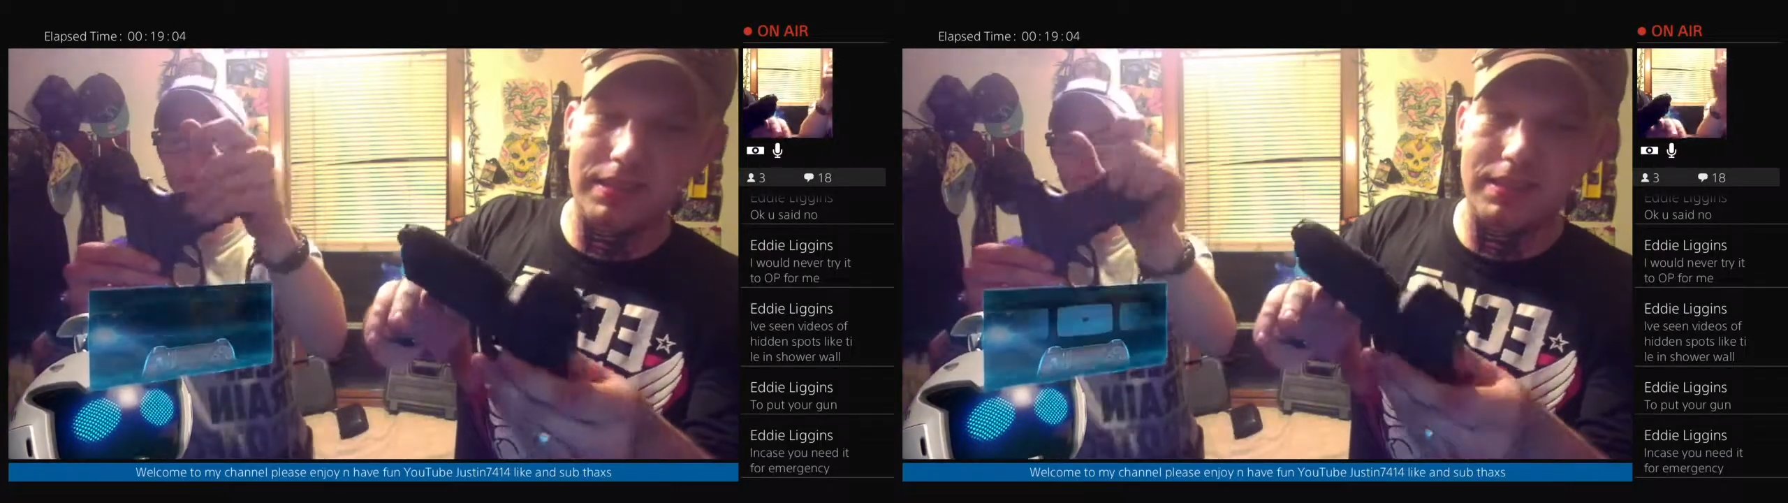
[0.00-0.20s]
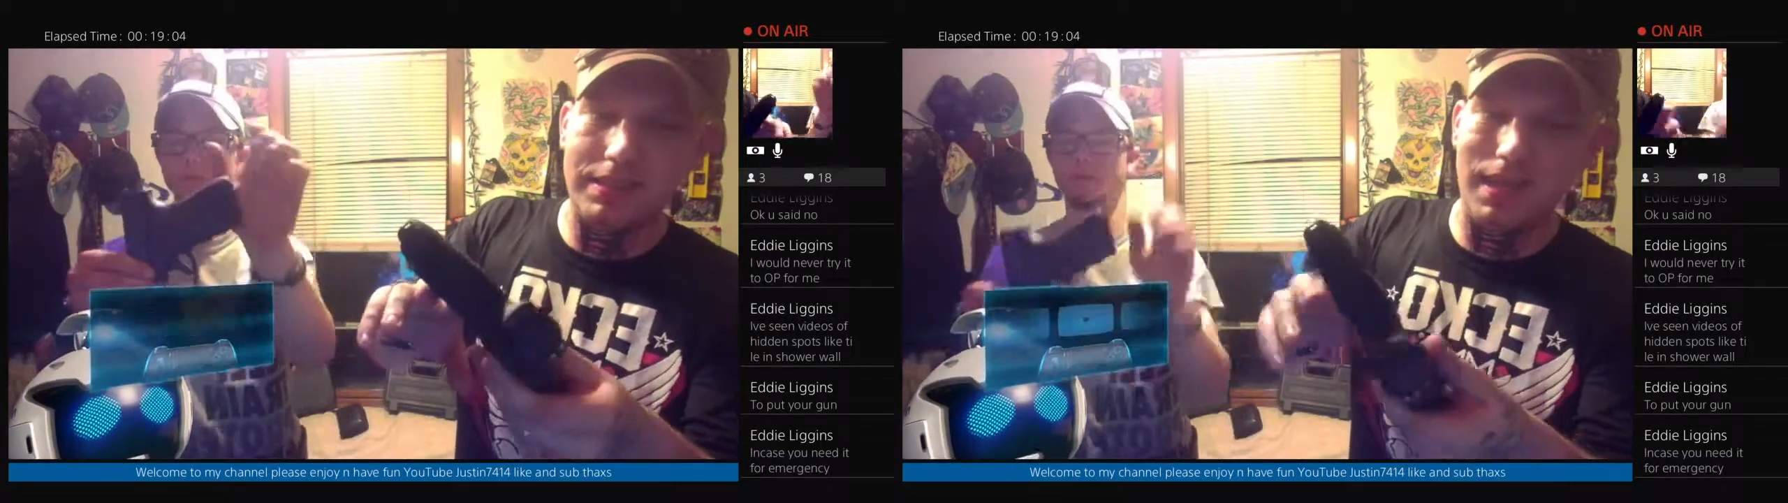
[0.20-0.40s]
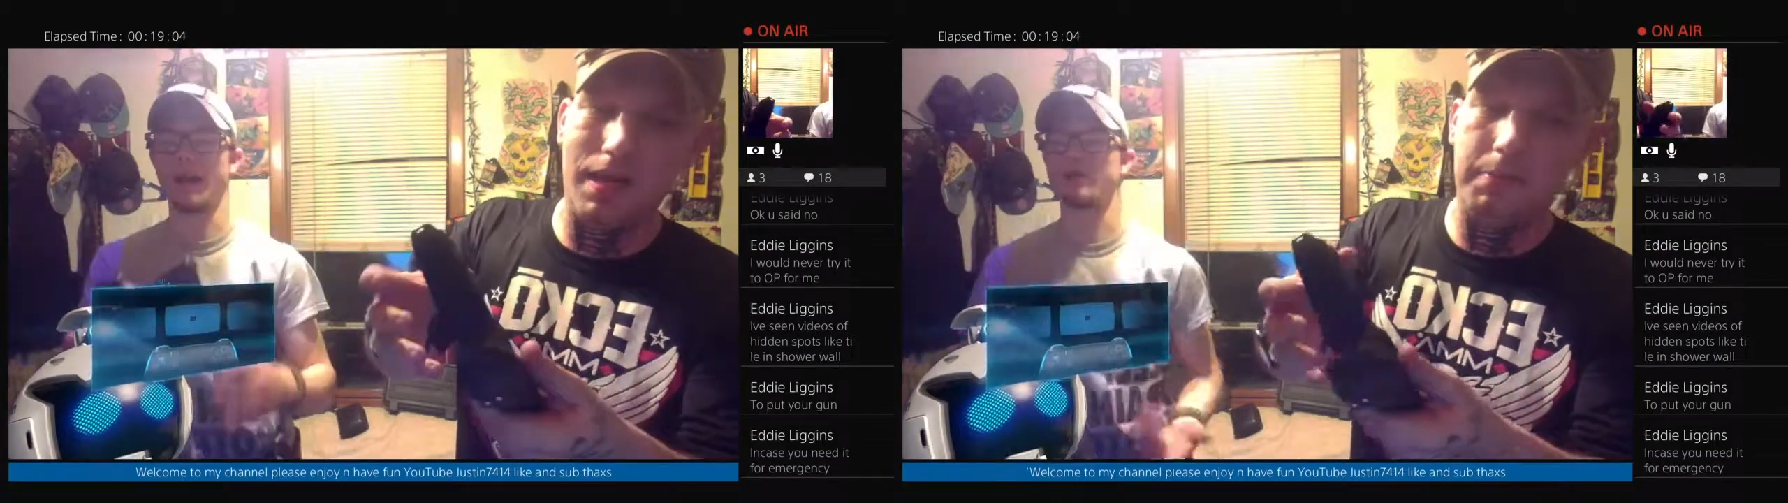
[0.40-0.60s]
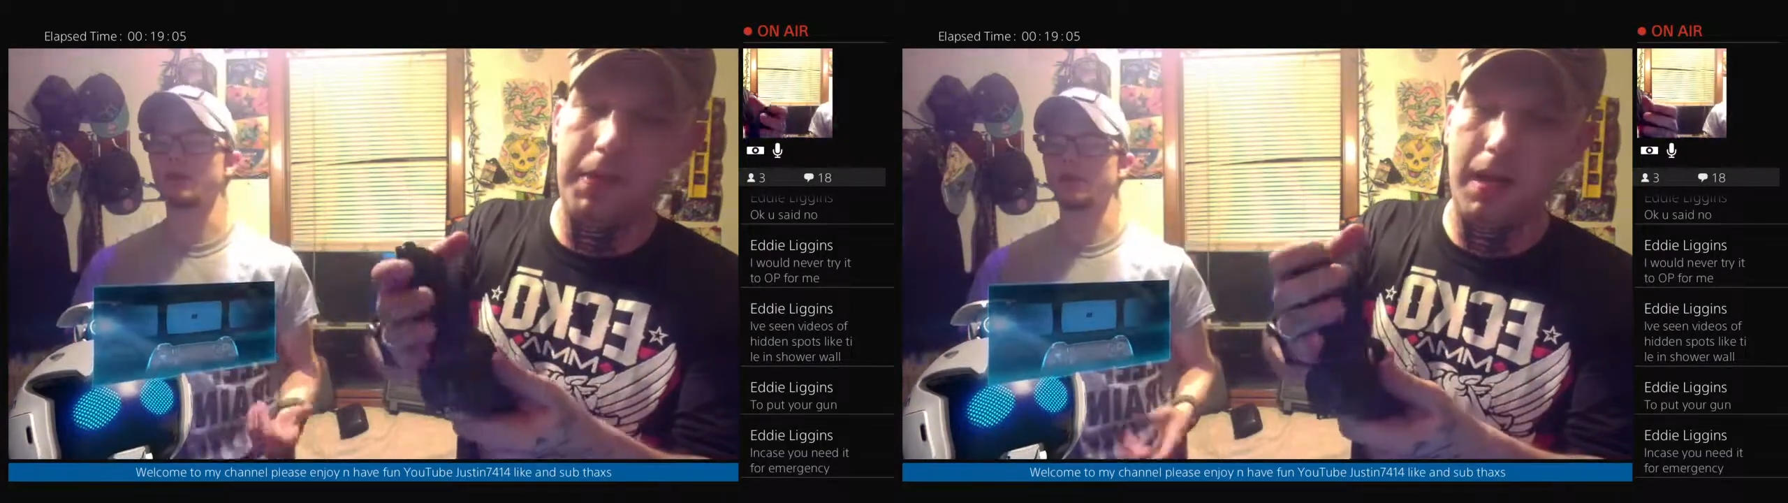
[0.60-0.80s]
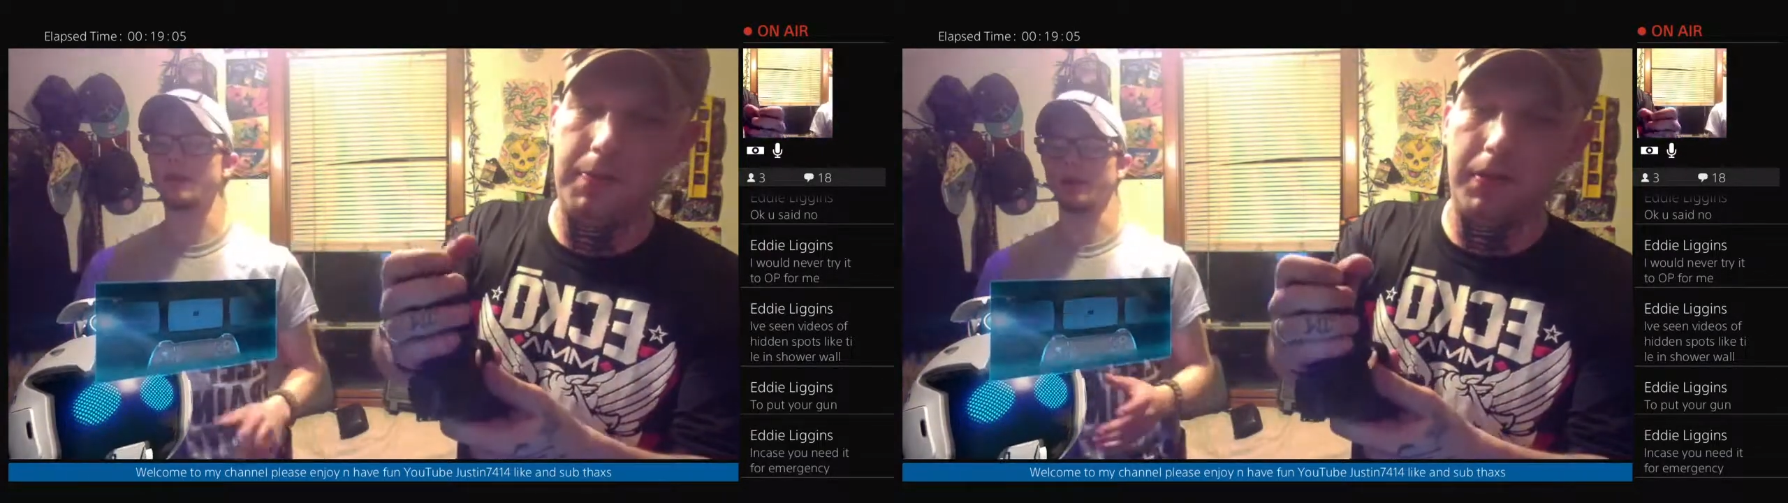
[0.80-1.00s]

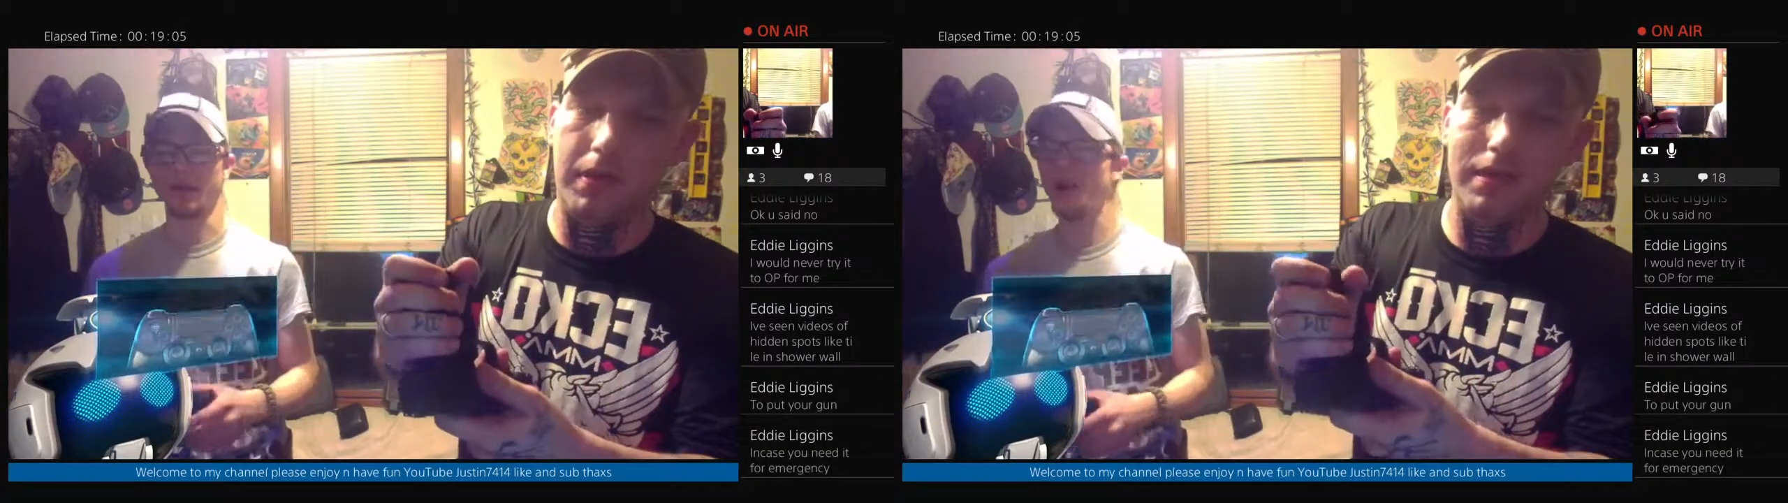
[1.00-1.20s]
sandpaper.